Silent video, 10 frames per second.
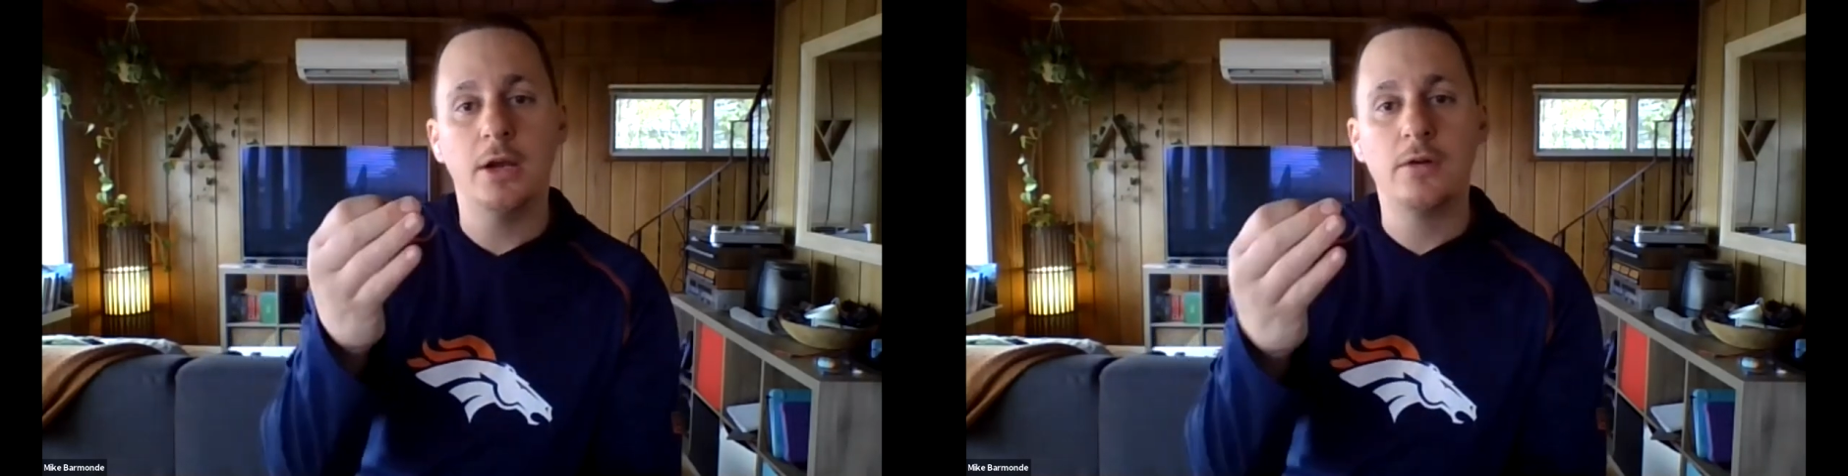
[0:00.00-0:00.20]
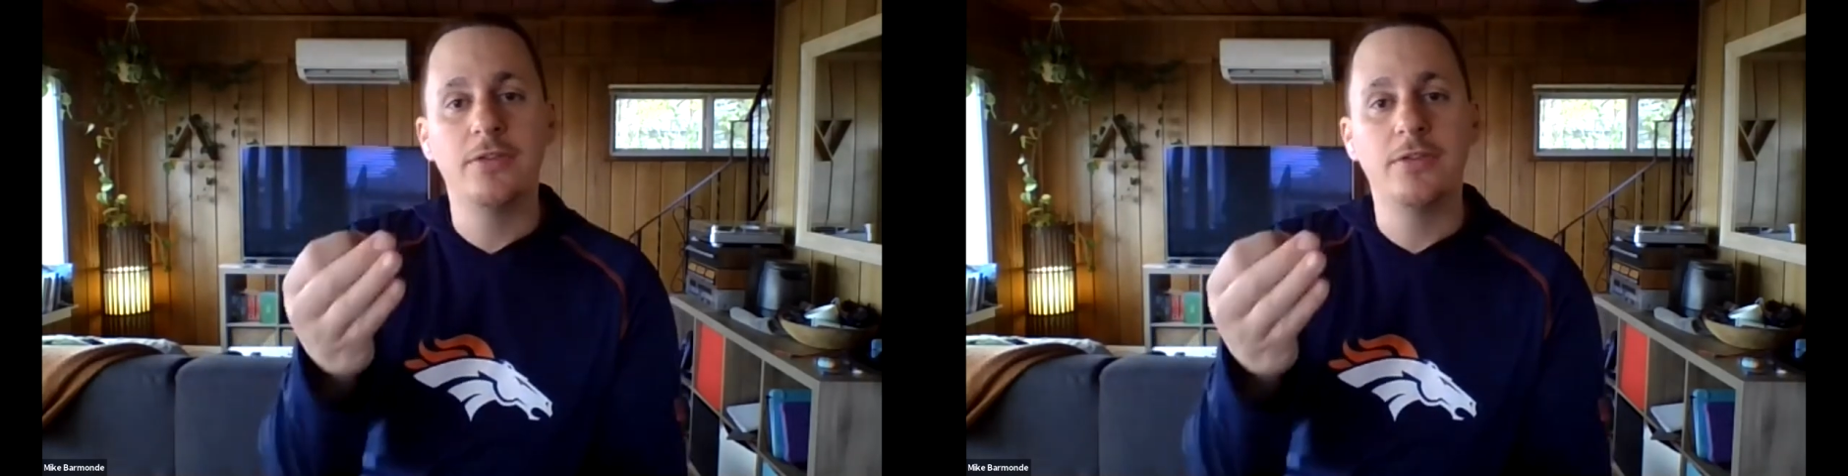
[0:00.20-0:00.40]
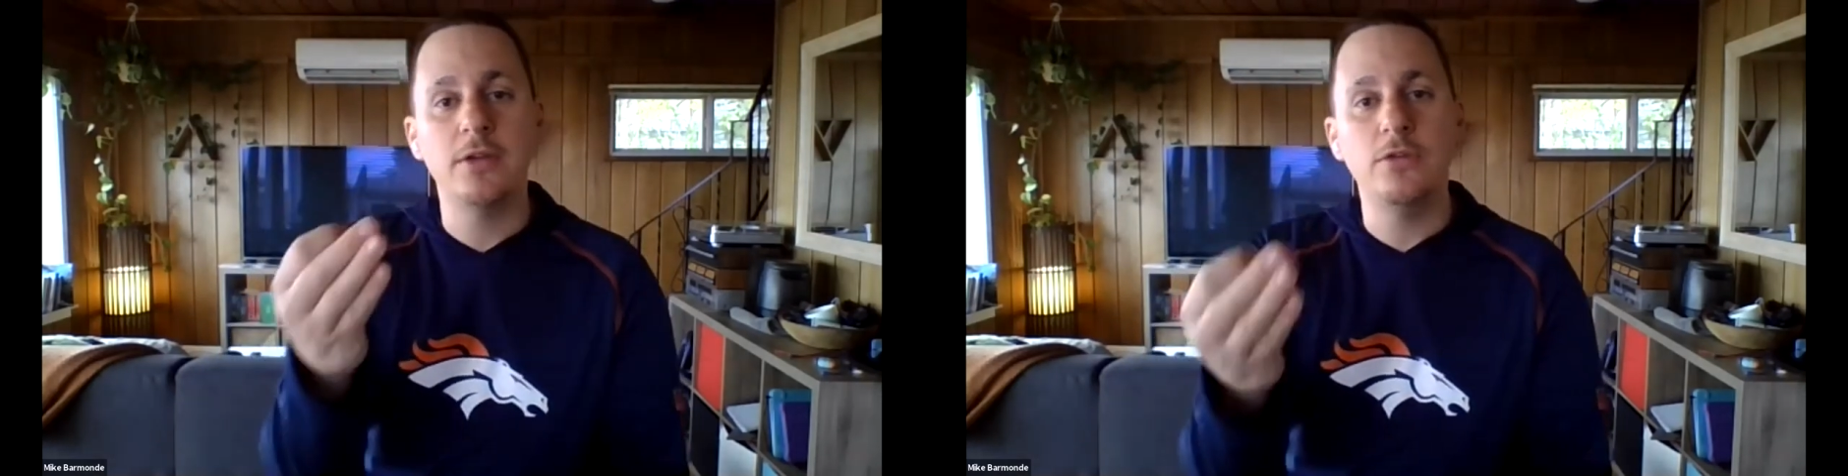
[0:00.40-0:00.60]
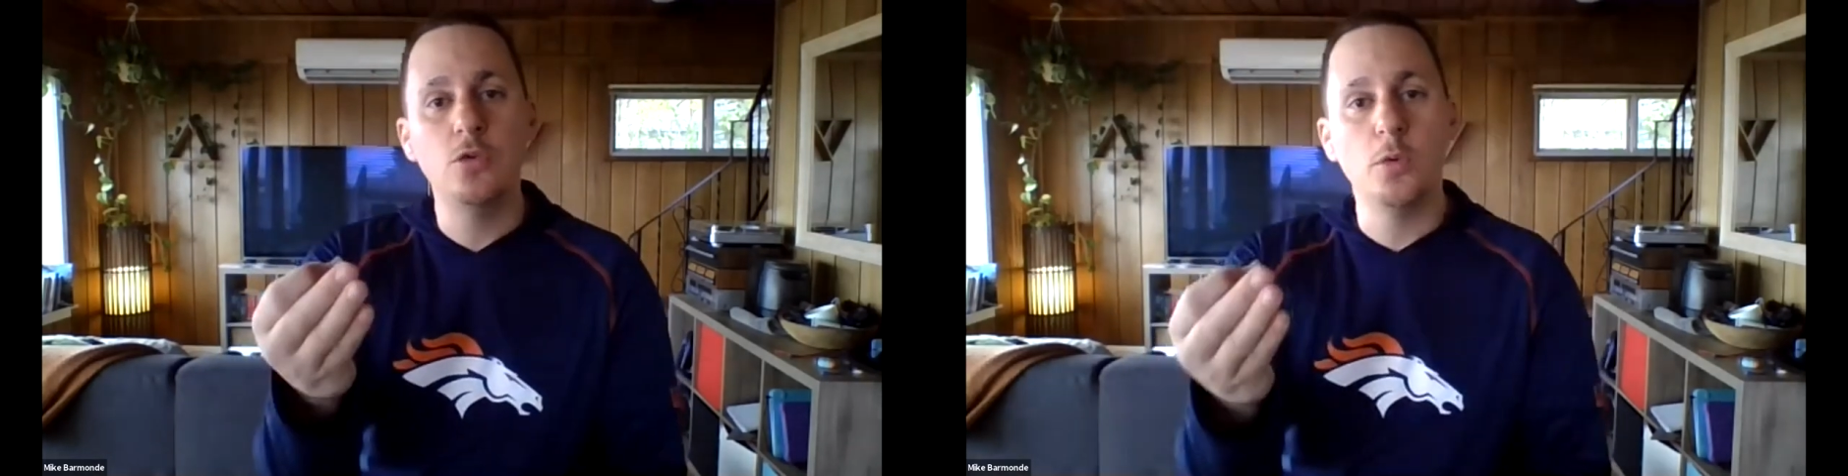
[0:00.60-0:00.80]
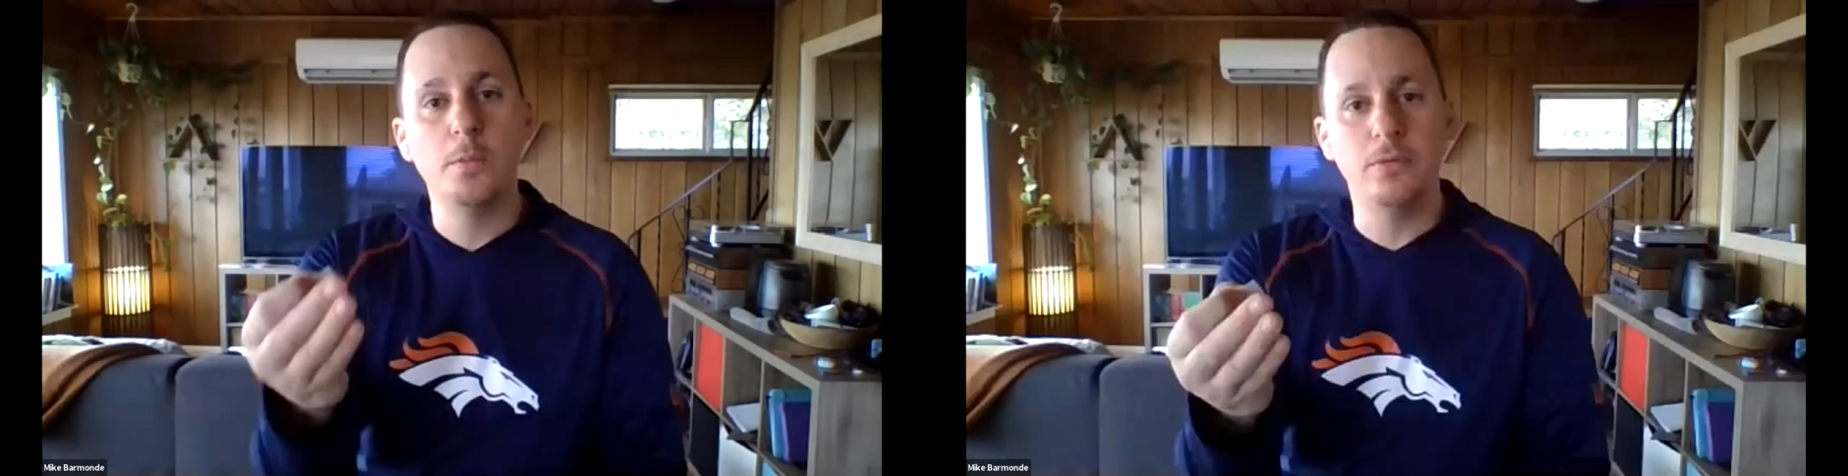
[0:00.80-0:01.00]
And it creates like a
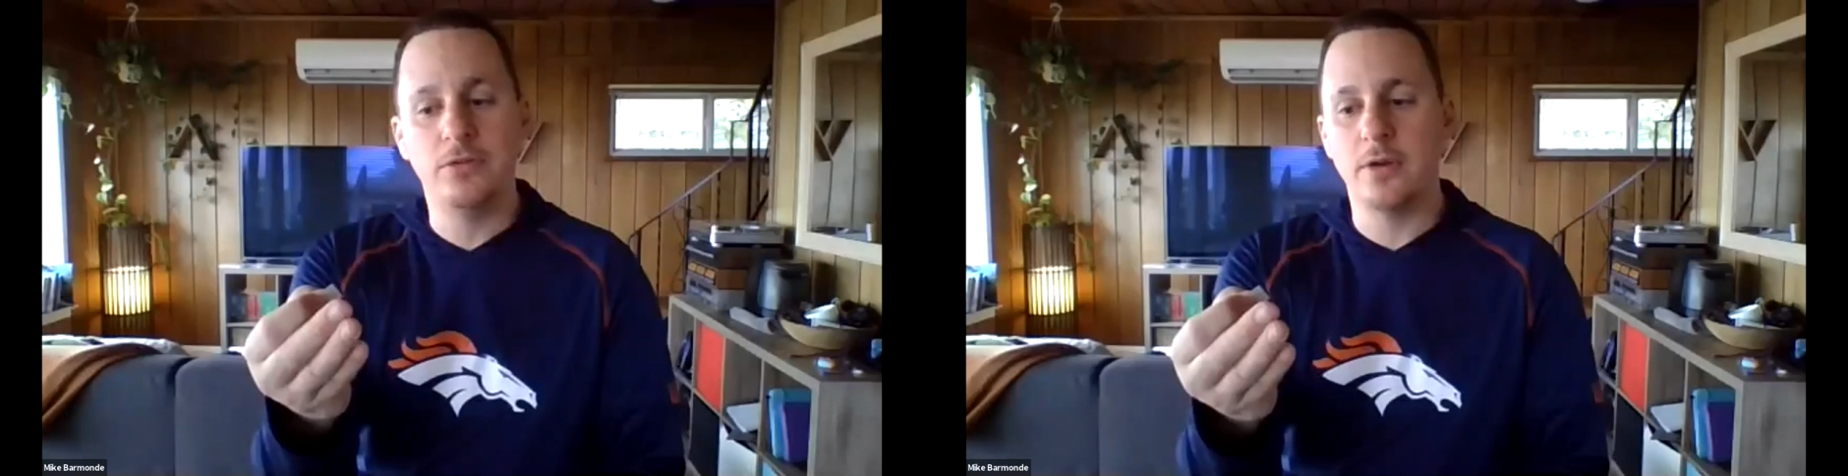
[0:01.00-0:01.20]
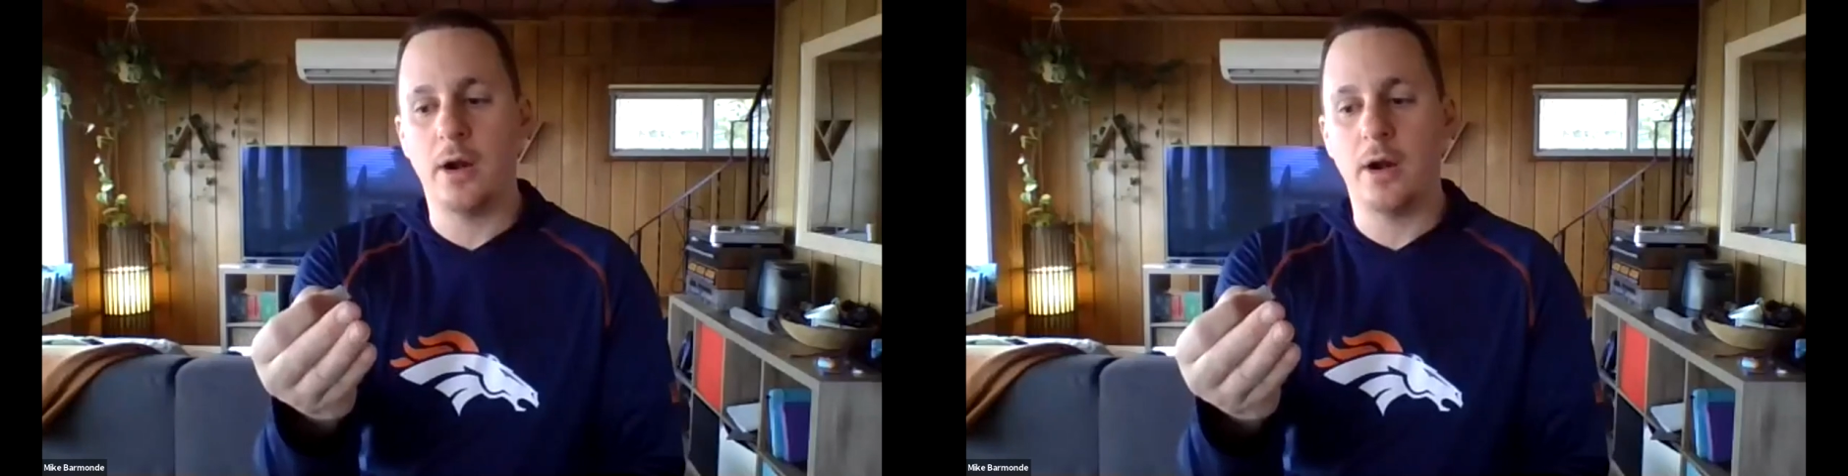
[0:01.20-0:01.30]
dual boot